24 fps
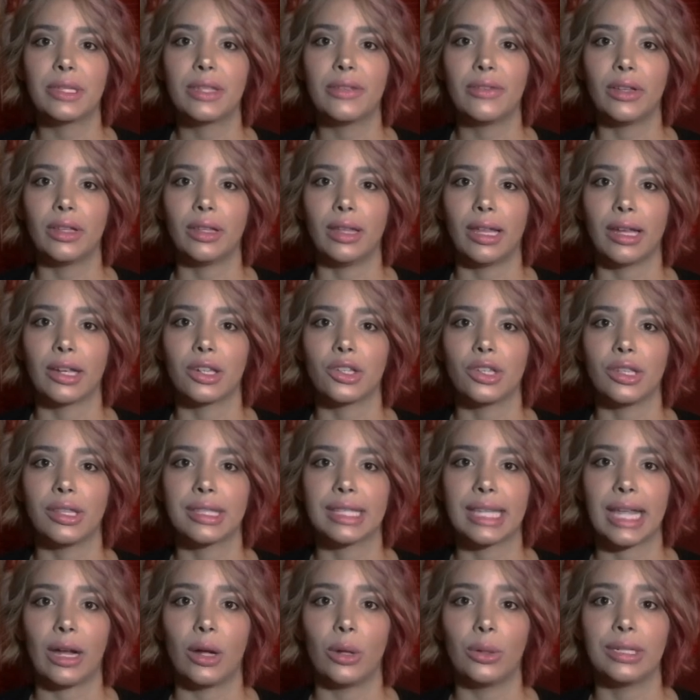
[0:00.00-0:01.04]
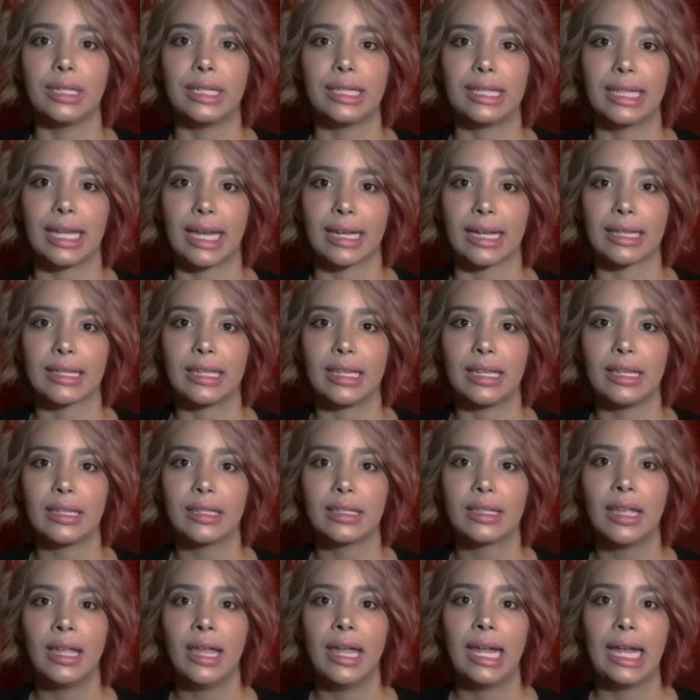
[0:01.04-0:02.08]
of elections held in Texas
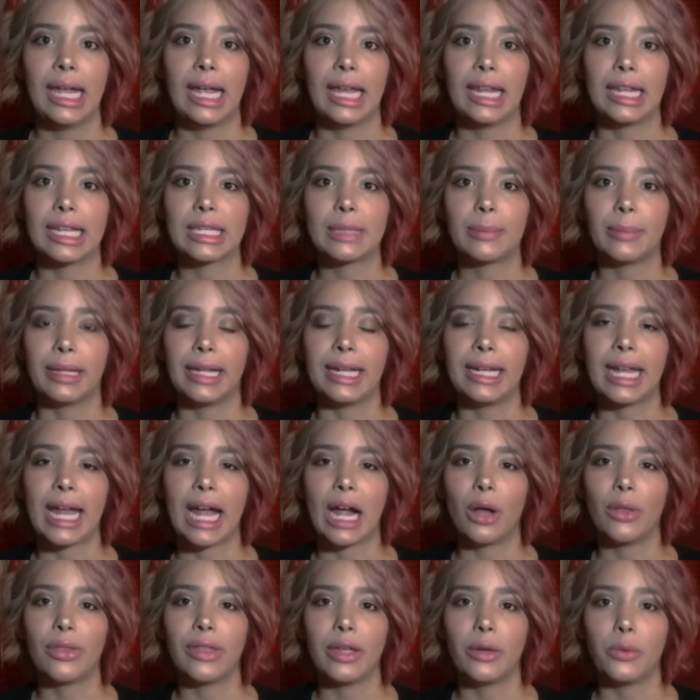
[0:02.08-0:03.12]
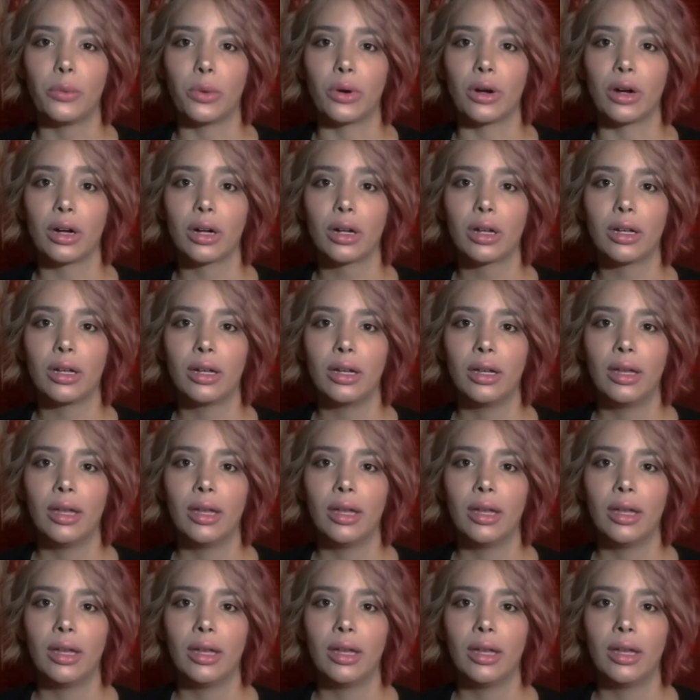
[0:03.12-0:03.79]
and explain how they work,